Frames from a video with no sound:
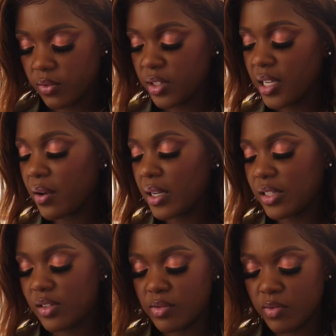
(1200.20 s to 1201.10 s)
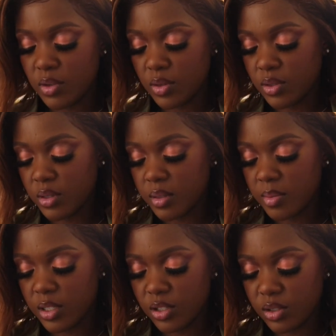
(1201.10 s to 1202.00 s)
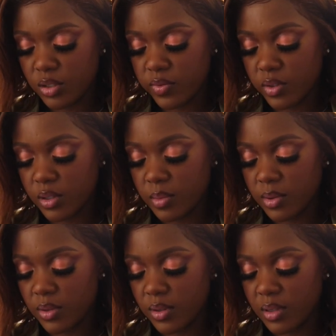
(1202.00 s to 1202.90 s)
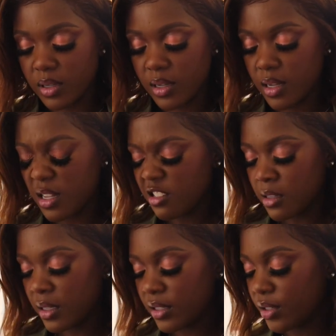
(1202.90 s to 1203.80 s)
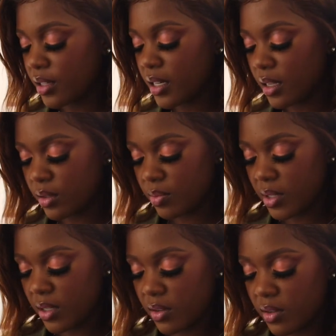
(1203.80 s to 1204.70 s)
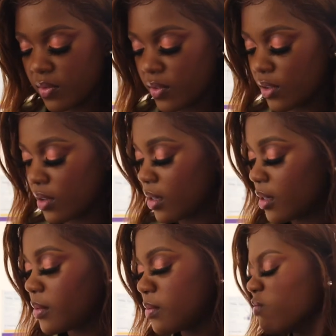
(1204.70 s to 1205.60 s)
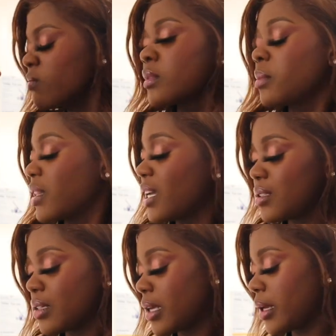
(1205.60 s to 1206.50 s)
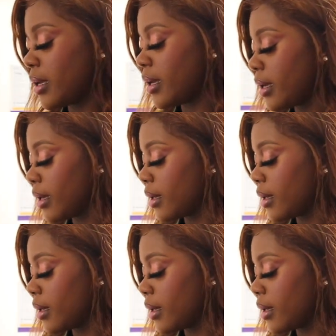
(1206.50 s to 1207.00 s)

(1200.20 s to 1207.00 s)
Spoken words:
Funny how I thought this vlog was going to be a short vlog, but it's turning out to be a long vlog. But that's okay.